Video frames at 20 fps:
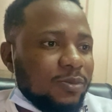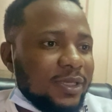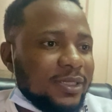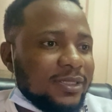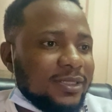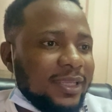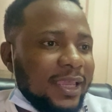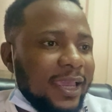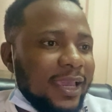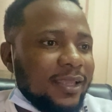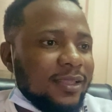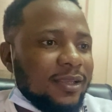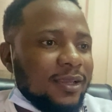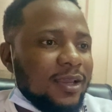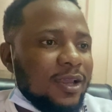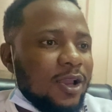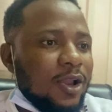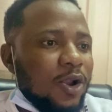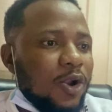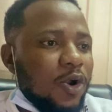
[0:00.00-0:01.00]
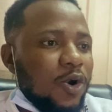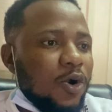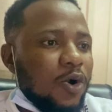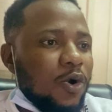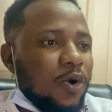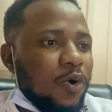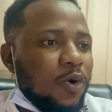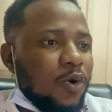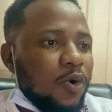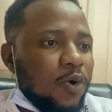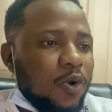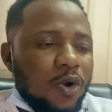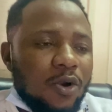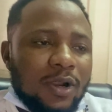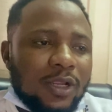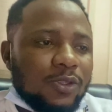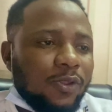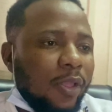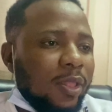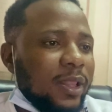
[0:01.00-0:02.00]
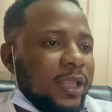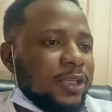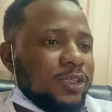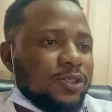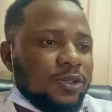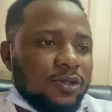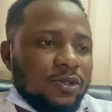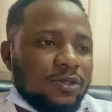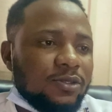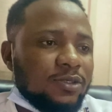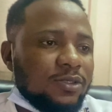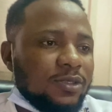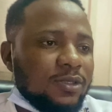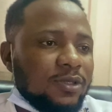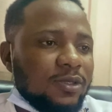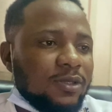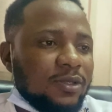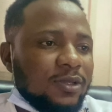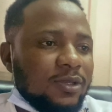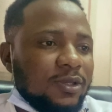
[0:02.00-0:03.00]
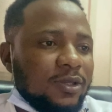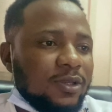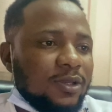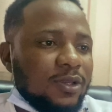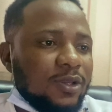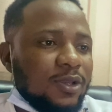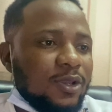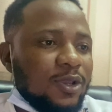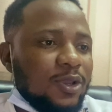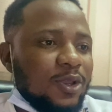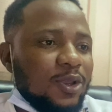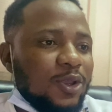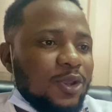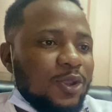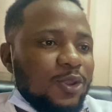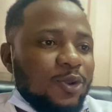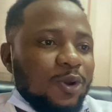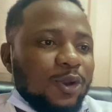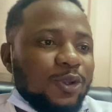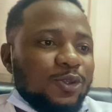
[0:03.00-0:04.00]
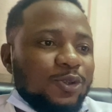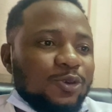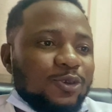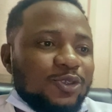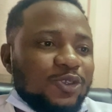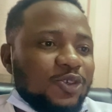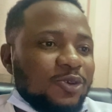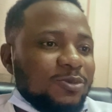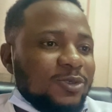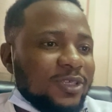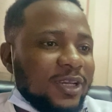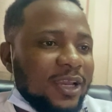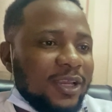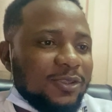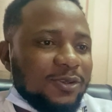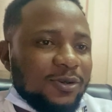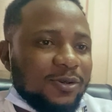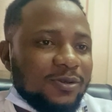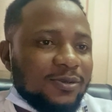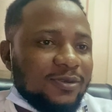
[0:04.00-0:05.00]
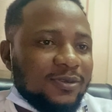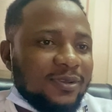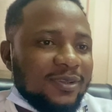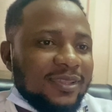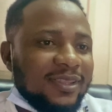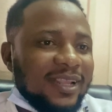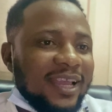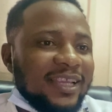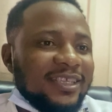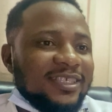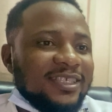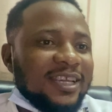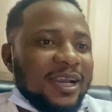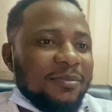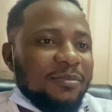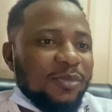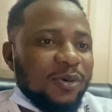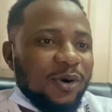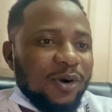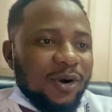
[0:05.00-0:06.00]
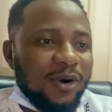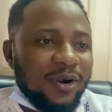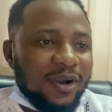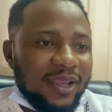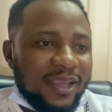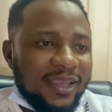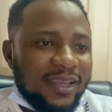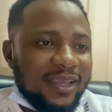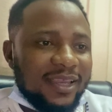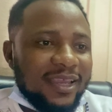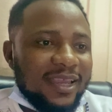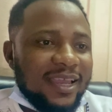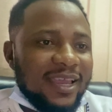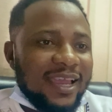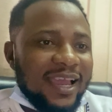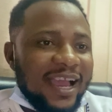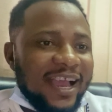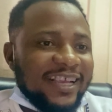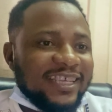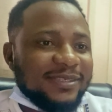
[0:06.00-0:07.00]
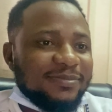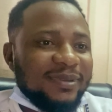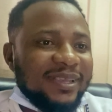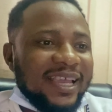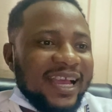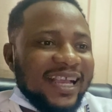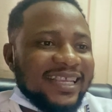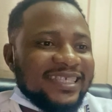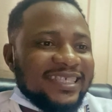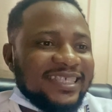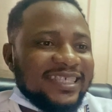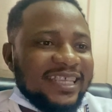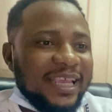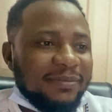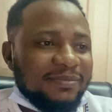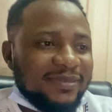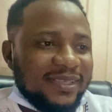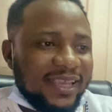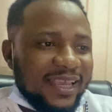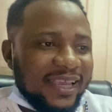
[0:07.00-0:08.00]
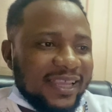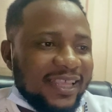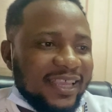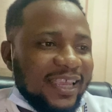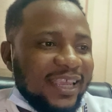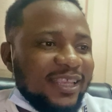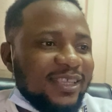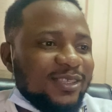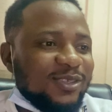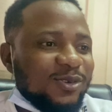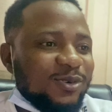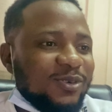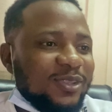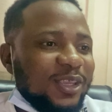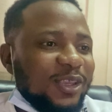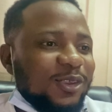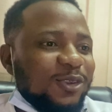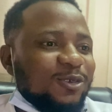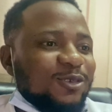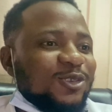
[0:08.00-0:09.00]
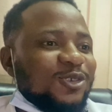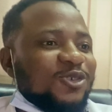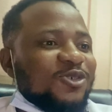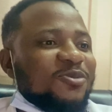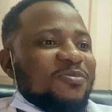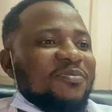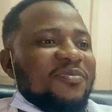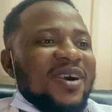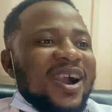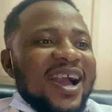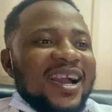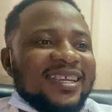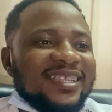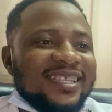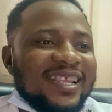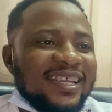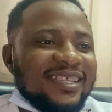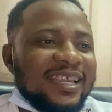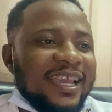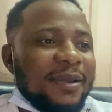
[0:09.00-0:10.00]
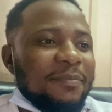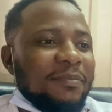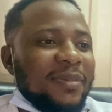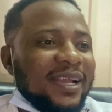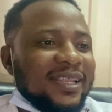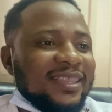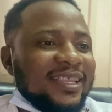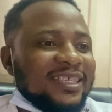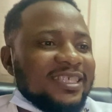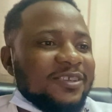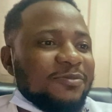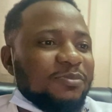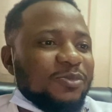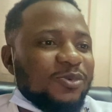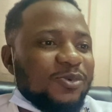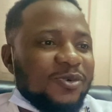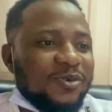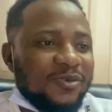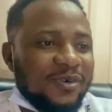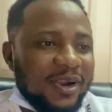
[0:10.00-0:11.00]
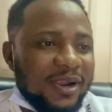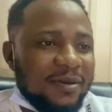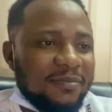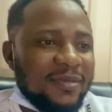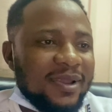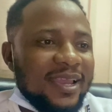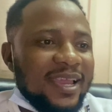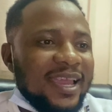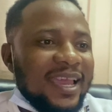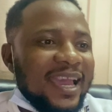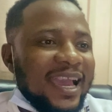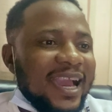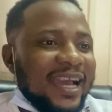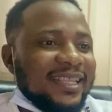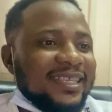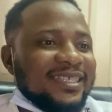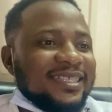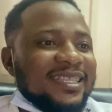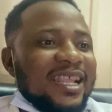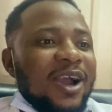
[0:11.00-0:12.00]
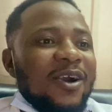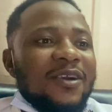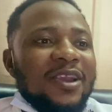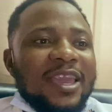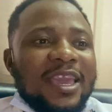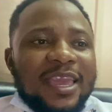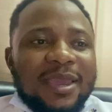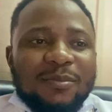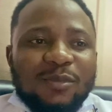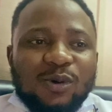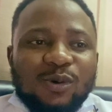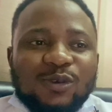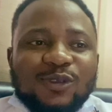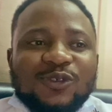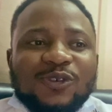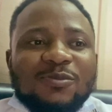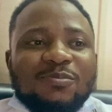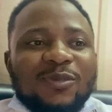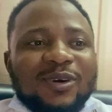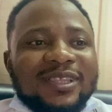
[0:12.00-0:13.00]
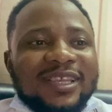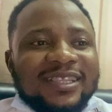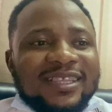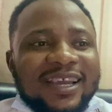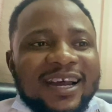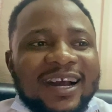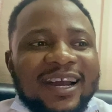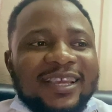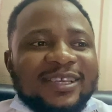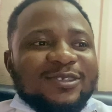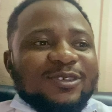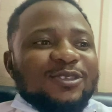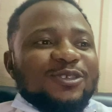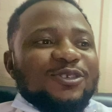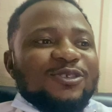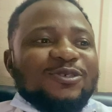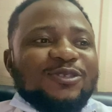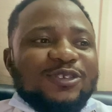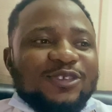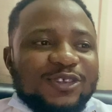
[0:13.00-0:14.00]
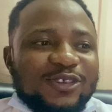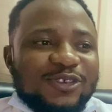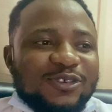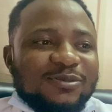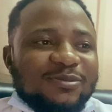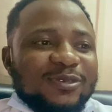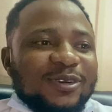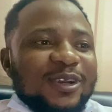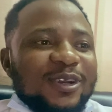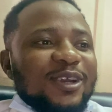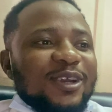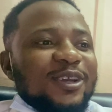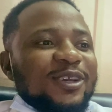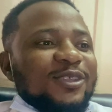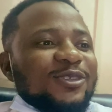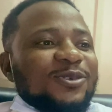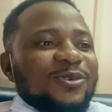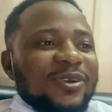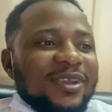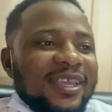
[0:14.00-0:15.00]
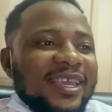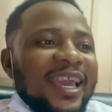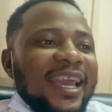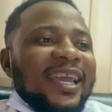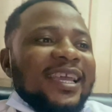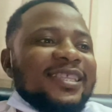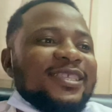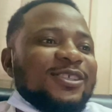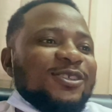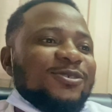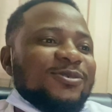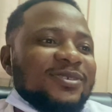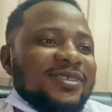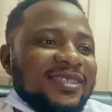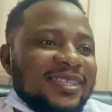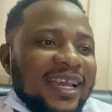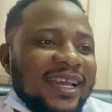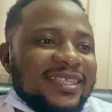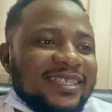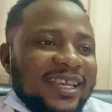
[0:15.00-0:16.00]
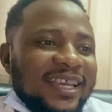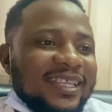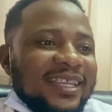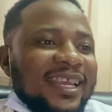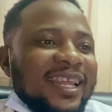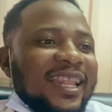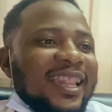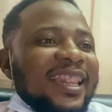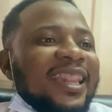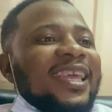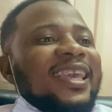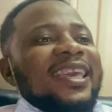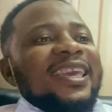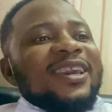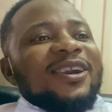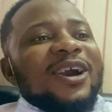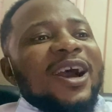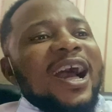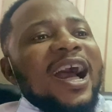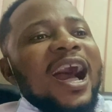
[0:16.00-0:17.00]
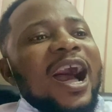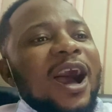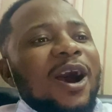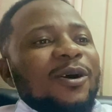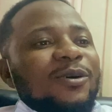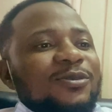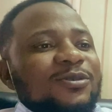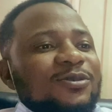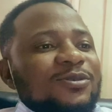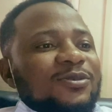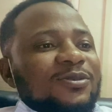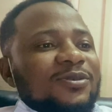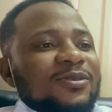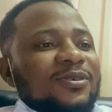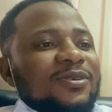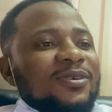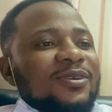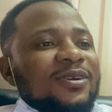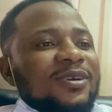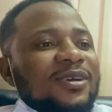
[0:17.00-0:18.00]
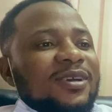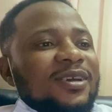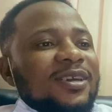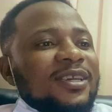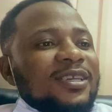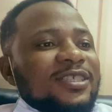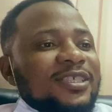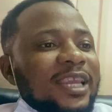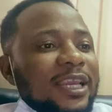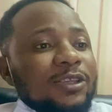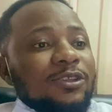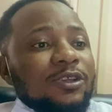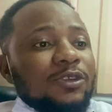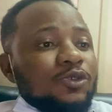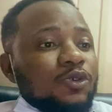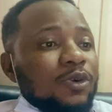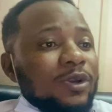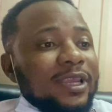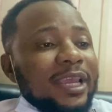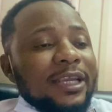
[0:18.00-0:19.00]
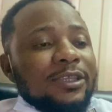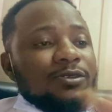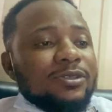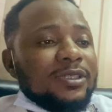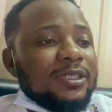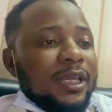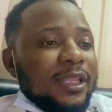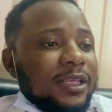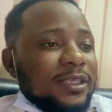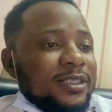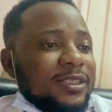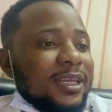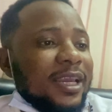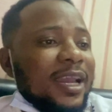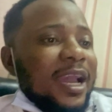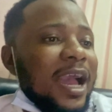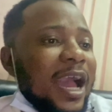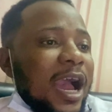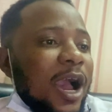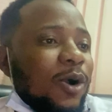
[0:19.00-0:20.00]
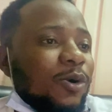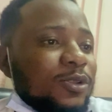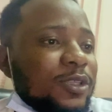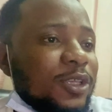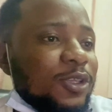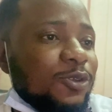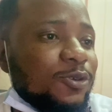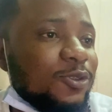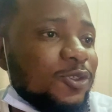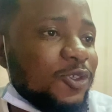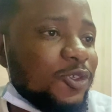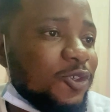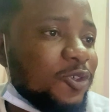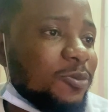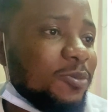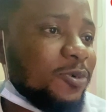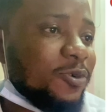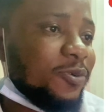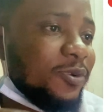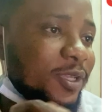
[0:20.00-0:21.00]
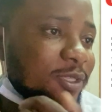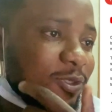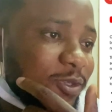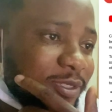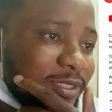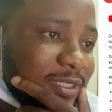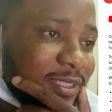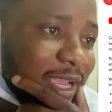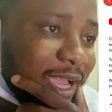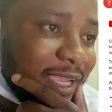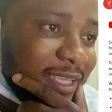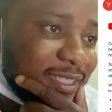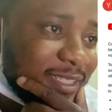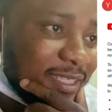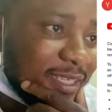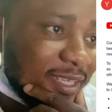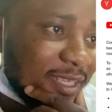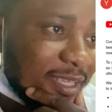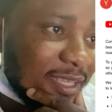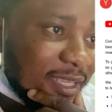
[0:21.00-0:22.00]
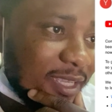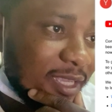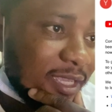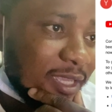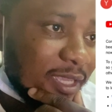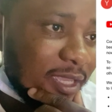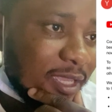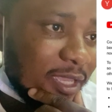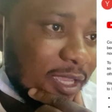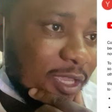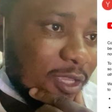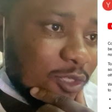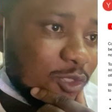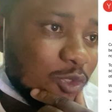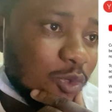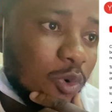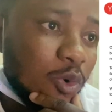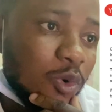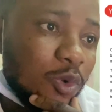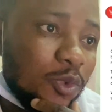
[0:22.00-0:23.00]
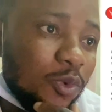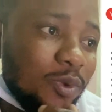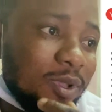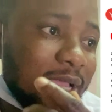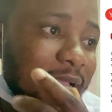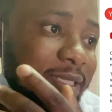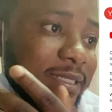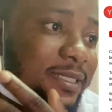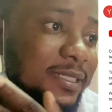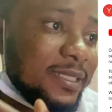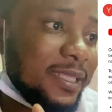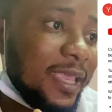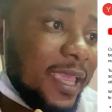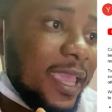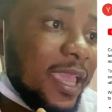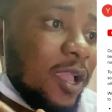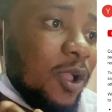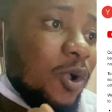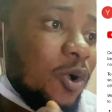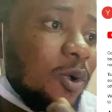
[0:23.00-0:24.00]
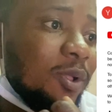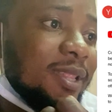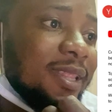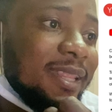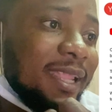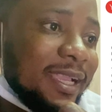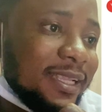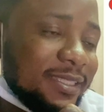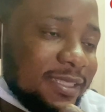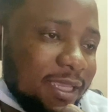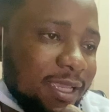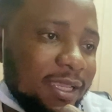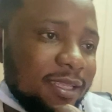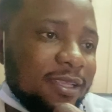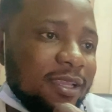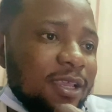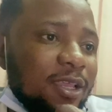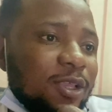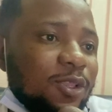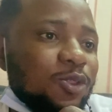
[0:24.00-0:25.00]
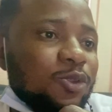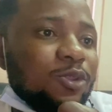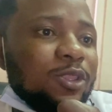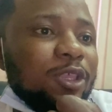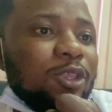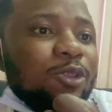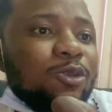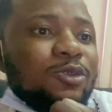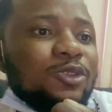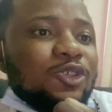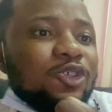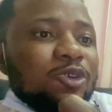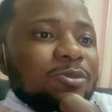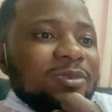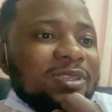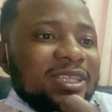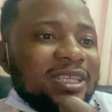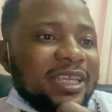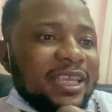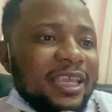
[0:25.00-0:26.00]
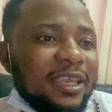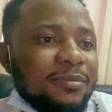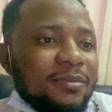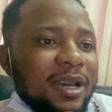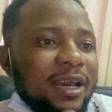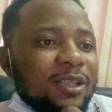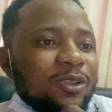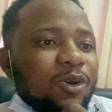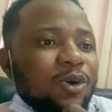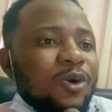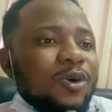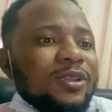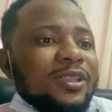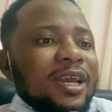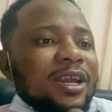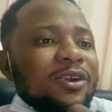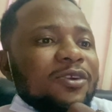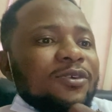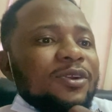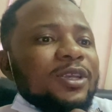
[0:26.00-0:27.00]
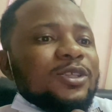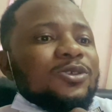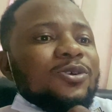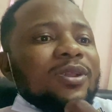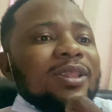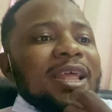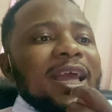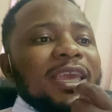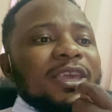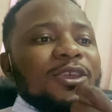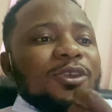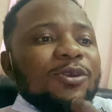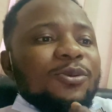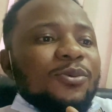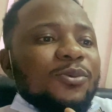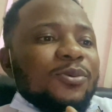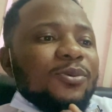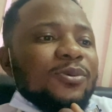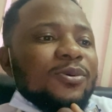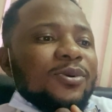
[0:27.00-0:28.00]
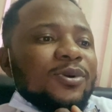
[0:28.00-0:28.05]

it said Congratulations, your YouTube channel, Ninja Boy, has been accepted into the YouTube partner, uh, partnership program and is now able to monetize on YouTube. To get you started, click out. Check, to get you started, check how the YouTube creator site so you can stay connected to the YouTube team and other creators like you.